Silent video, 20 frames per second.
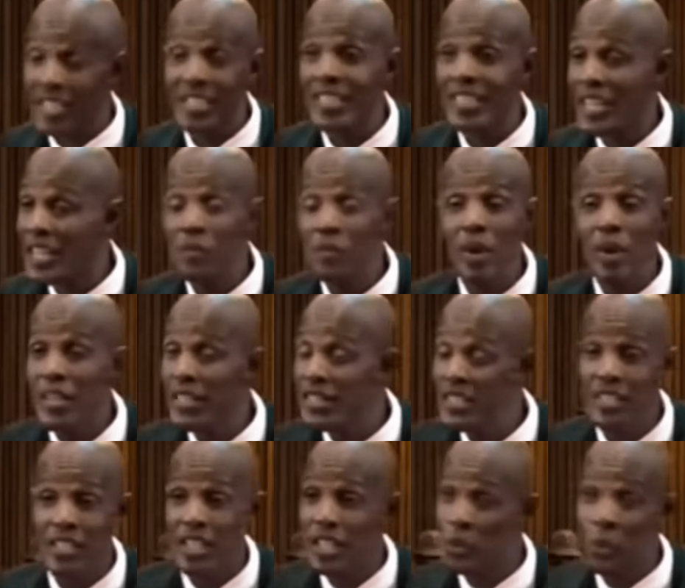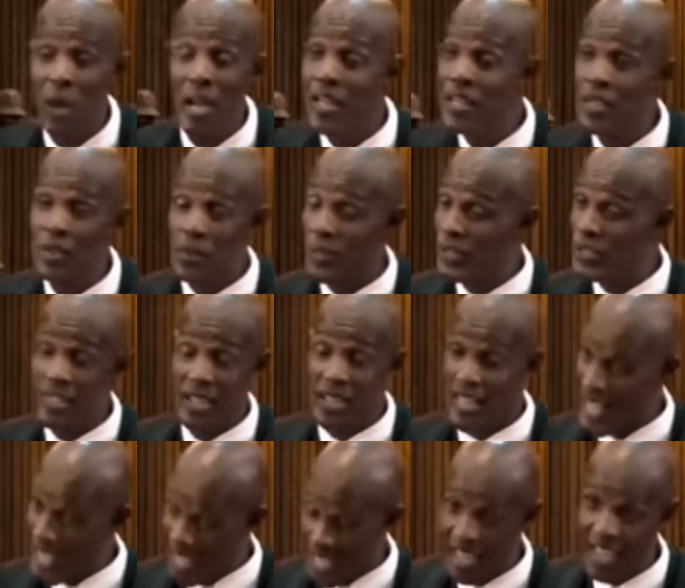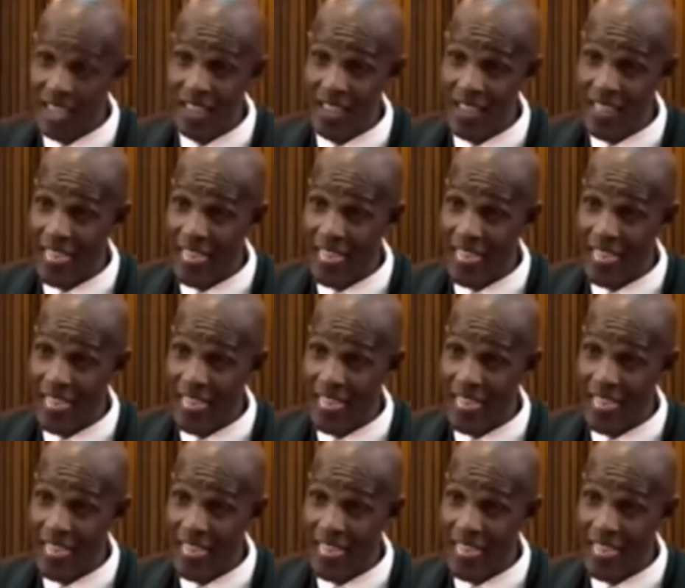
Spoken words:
is actually not there.